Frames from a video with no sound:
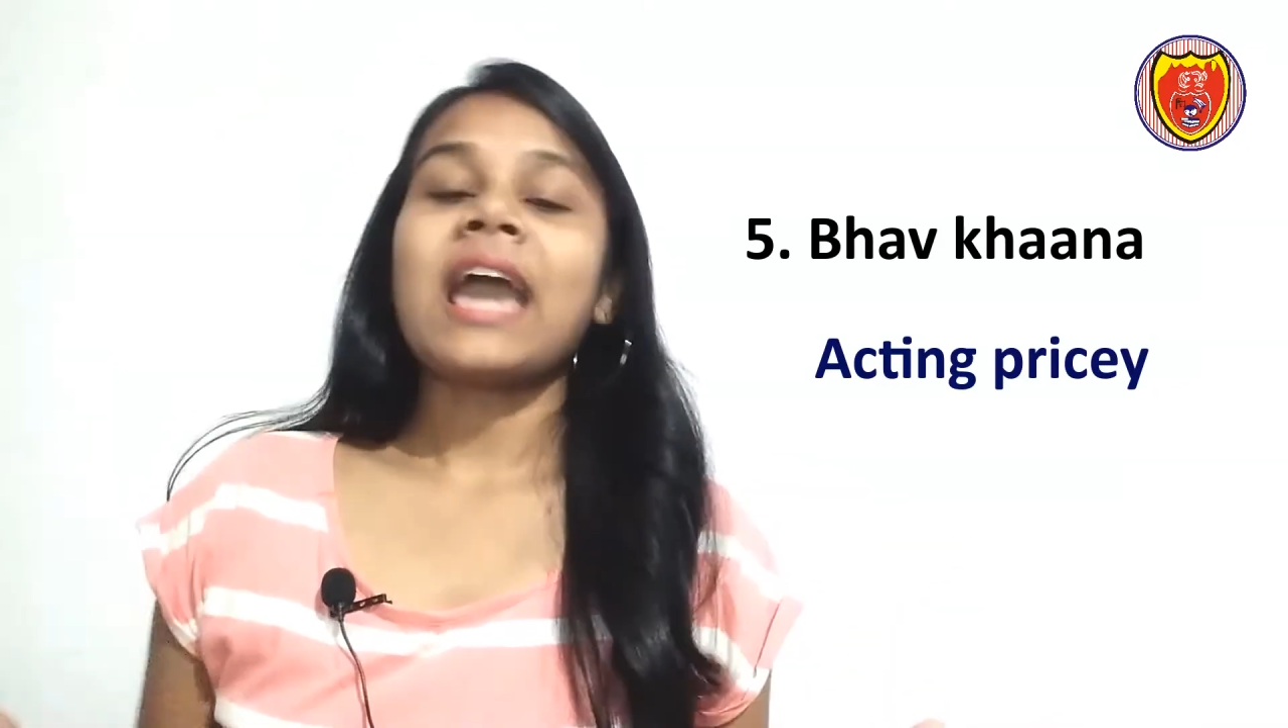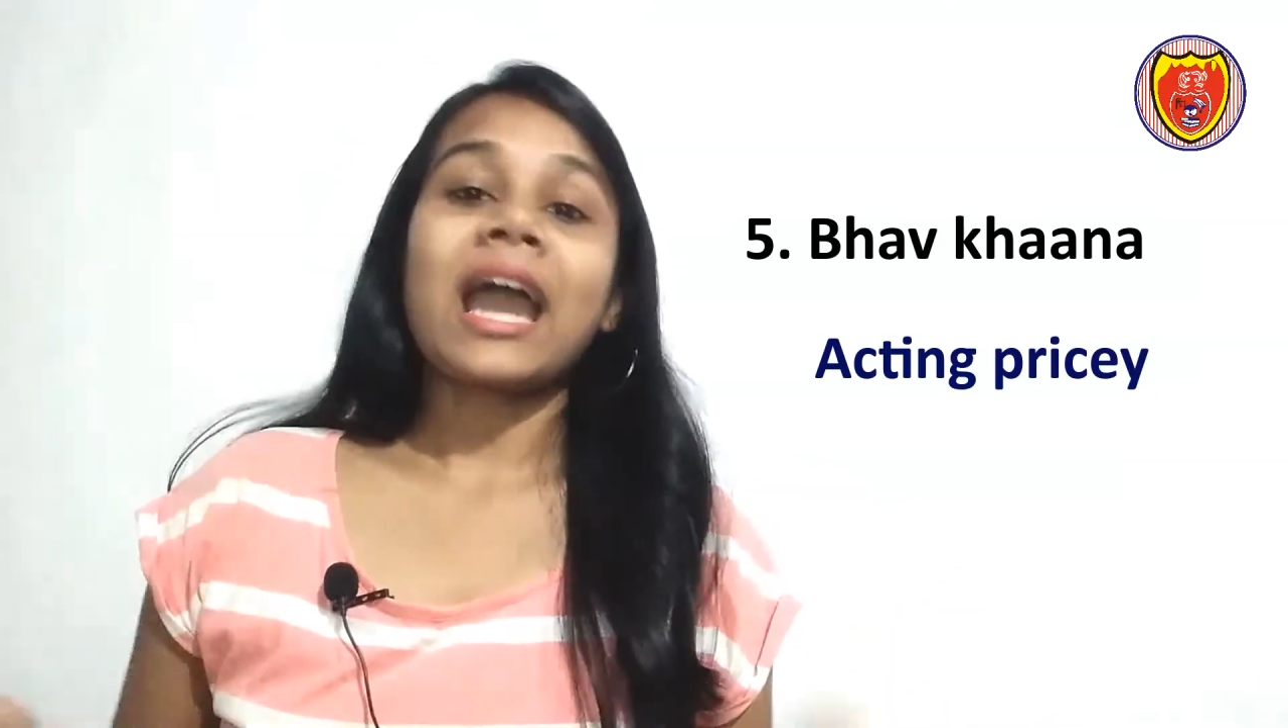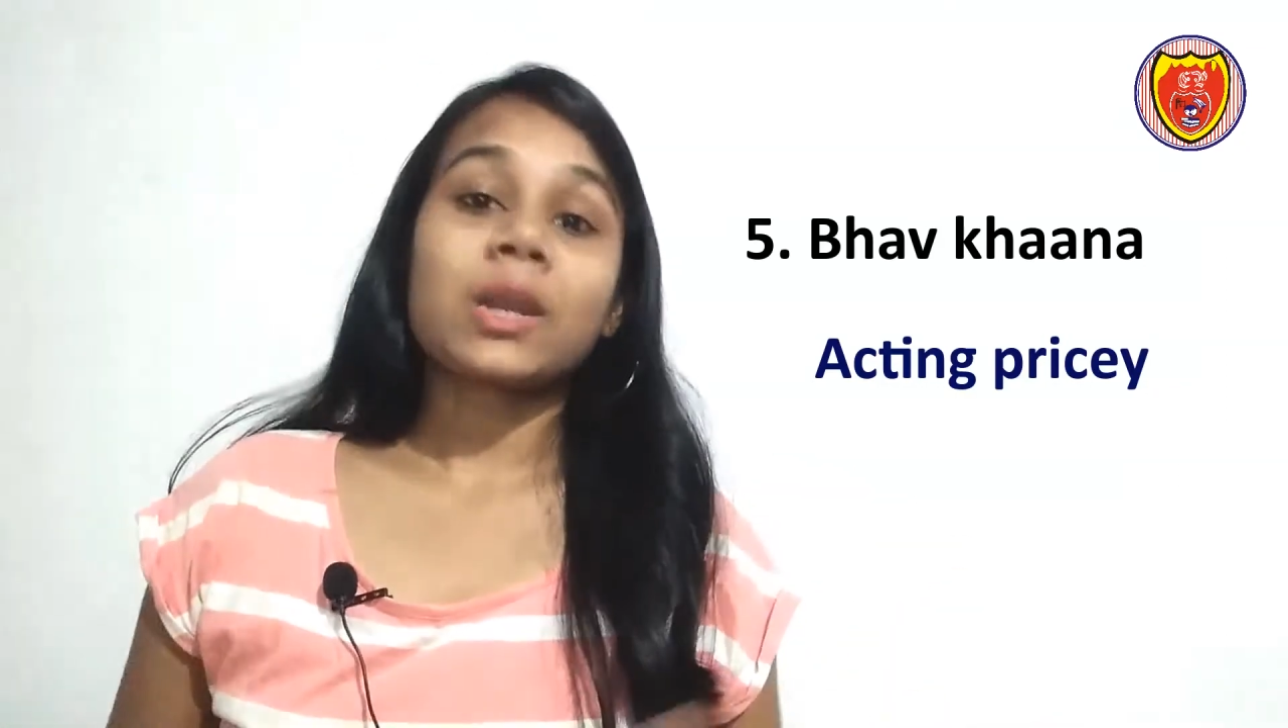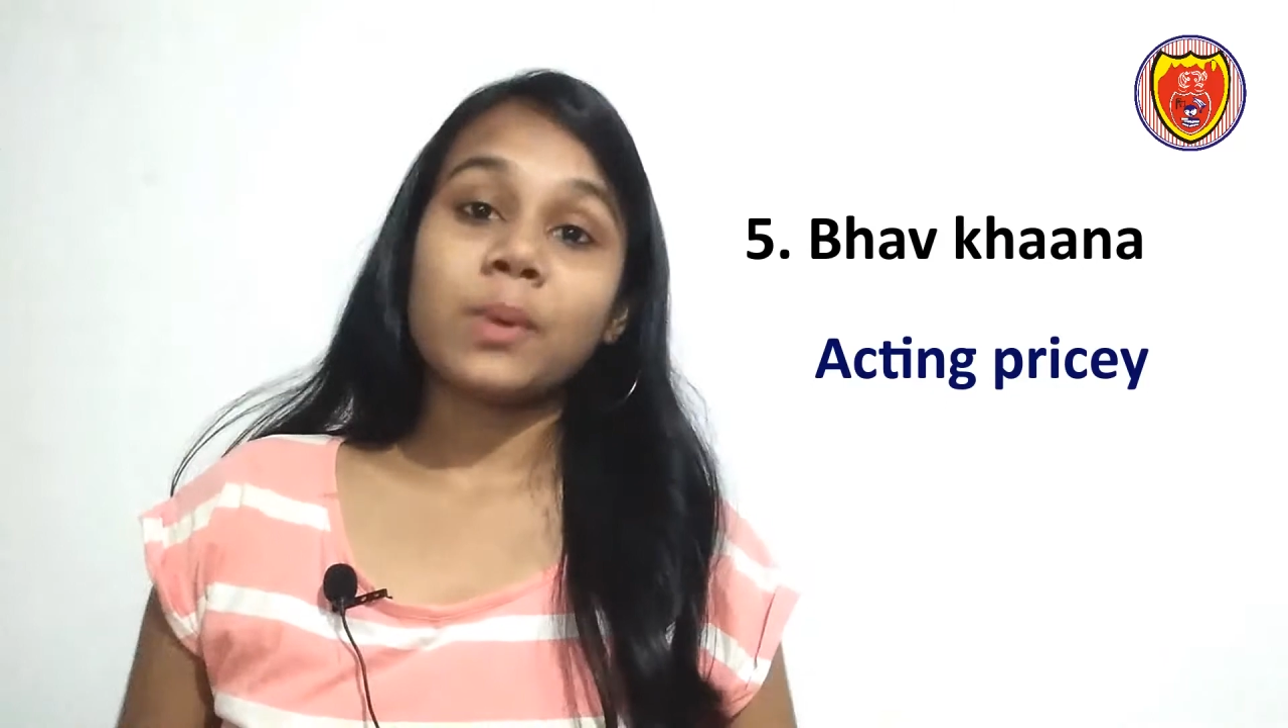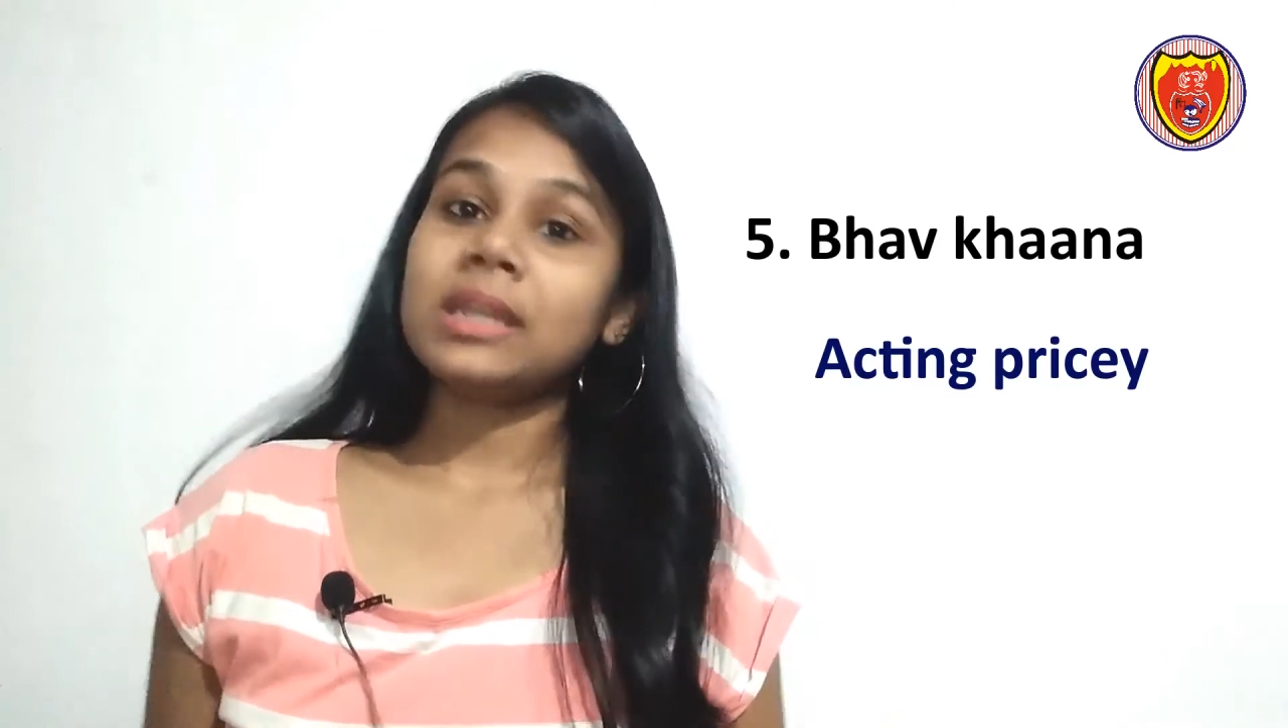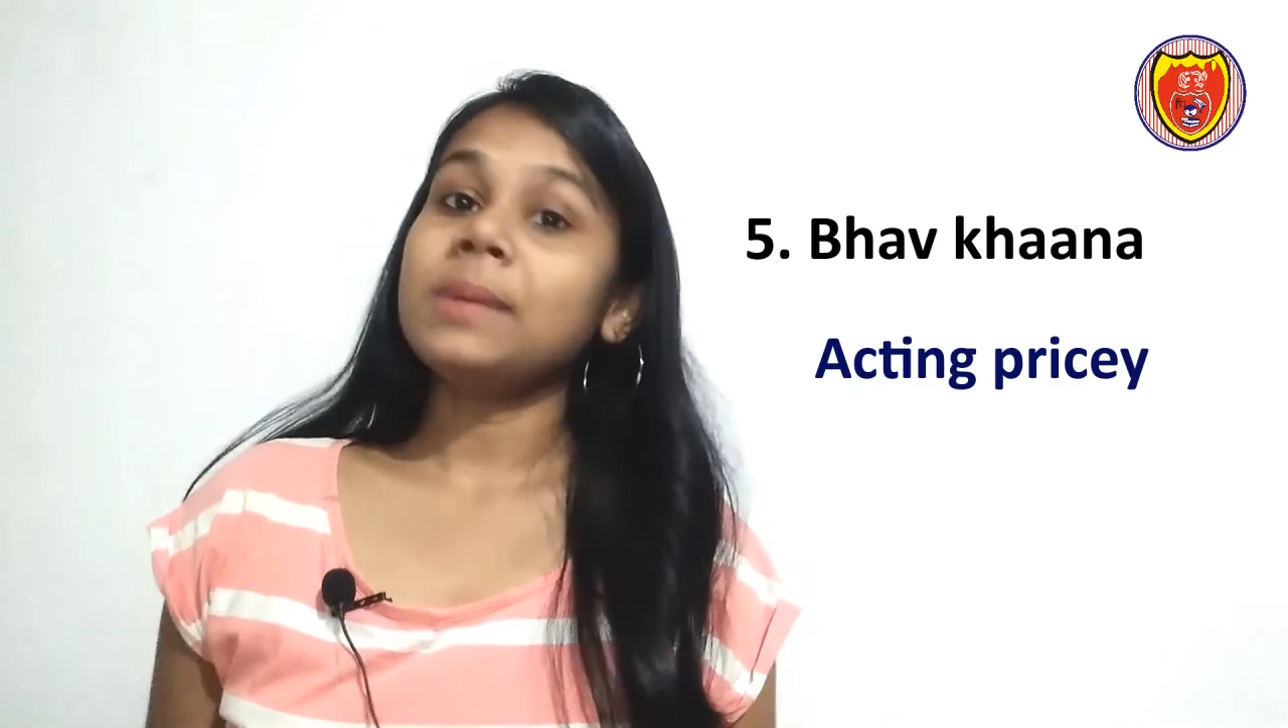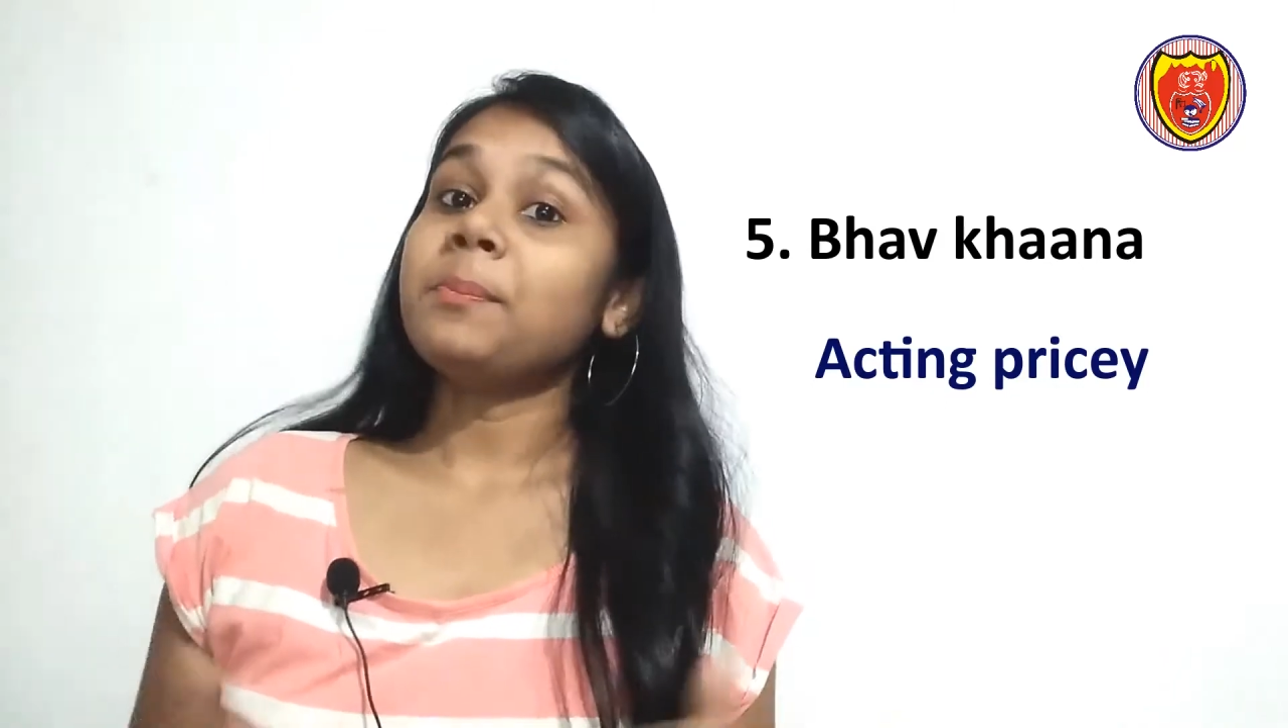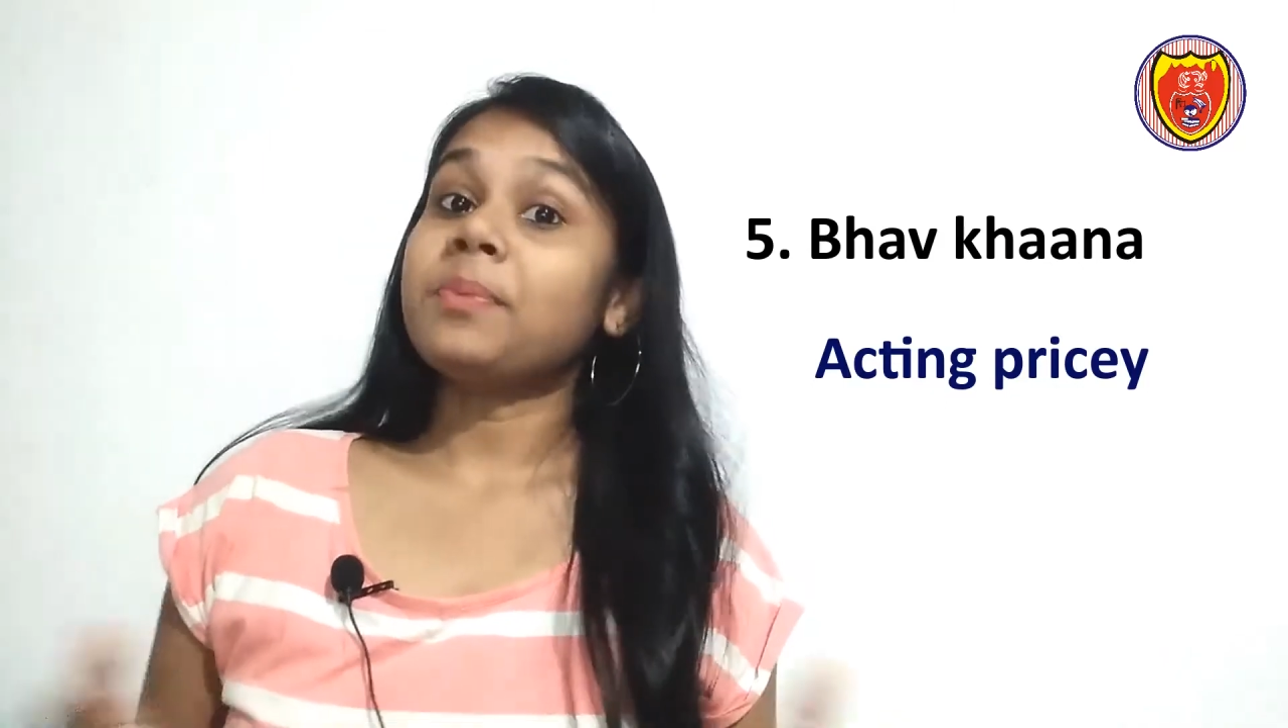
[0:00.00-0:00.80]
act very